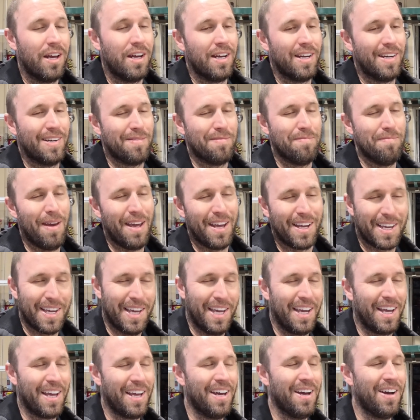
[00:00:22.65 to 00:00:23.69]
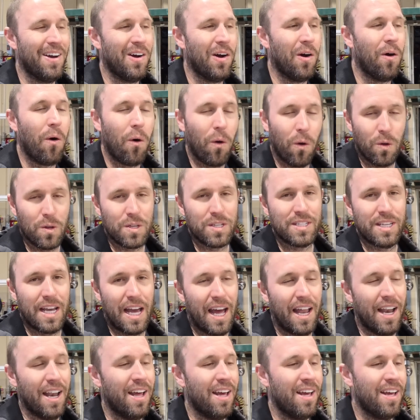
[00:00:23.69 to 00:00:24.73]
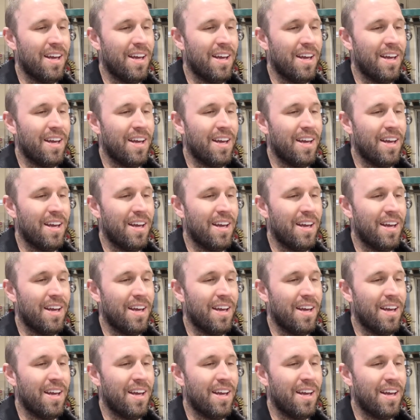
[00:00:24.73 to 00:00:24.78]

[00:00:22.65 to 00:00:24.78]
of making a whole set